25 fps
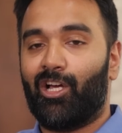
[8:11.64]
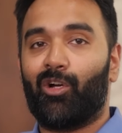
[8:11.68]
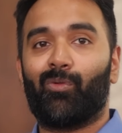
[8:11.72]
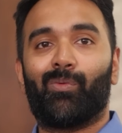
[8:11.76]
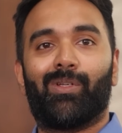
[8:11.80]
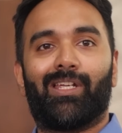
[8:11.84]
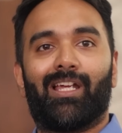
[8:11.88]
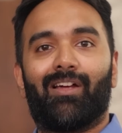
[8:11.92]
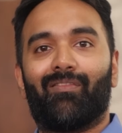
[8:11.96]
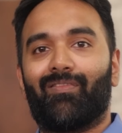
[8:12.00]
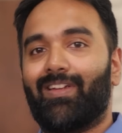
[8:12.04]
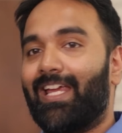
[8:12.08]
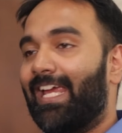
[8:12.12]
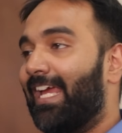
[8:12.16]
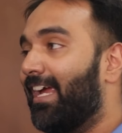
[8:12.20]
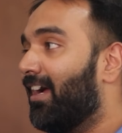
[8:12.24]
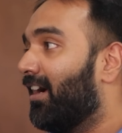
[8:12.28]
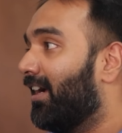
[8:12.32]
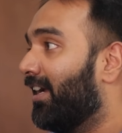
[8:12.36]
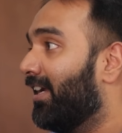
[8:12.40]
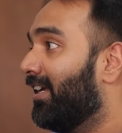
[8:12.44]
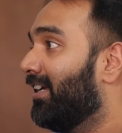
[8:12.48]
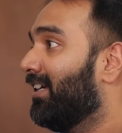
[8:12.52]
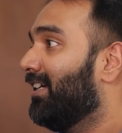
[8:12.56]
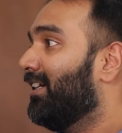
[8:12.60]
Now we have
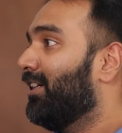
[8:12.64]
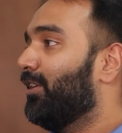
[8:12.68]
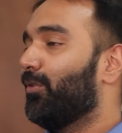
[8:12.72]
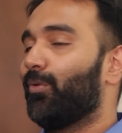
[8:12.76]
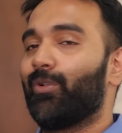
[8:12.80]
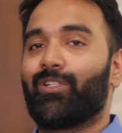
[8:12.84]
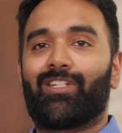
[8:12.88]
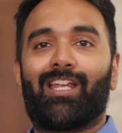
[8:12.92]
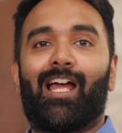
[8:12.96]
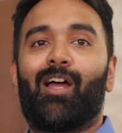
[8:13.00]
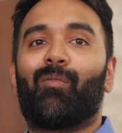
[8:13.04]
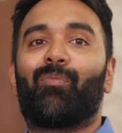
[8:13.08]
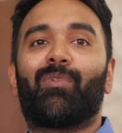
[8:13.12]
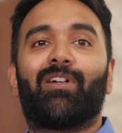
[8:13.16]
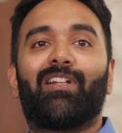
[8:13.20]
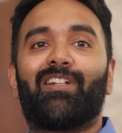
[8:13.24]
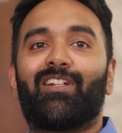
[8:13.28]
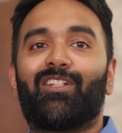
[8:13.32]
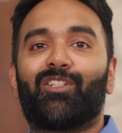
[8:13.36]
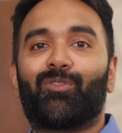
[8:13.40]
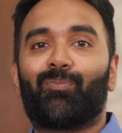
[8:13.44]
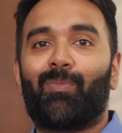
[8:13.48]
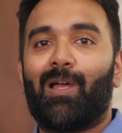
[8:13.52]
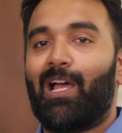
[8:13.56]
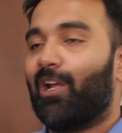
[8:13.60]
AI, which happened
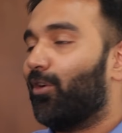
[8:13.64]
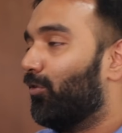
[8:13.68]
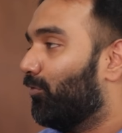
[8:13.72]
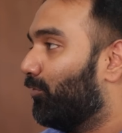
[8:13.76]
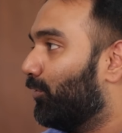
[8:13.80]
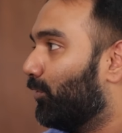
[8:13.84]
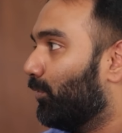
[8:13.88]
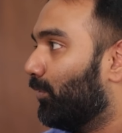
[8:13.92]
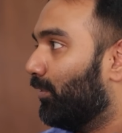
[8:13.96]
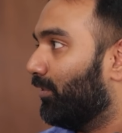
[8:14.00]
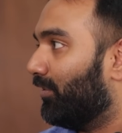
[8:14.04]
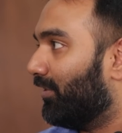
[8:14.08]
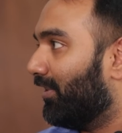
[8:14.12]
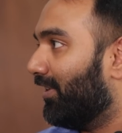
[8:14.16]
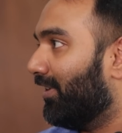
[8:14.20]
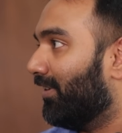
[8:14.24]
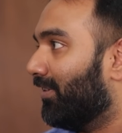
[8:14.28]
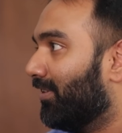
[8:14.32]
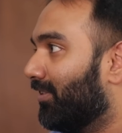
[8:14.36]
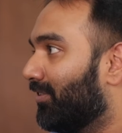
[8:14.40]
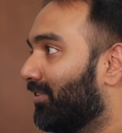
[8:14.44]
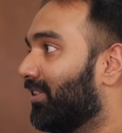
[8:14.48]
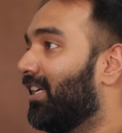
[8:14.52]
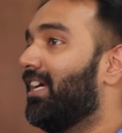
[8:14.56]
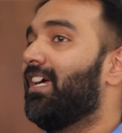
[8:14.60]
in a span of 2 to 3
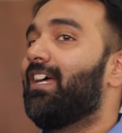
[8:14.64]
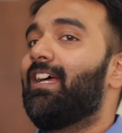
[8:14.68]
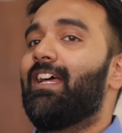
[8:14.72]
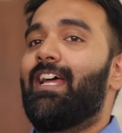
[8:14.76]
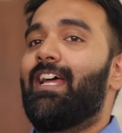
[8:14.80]
years.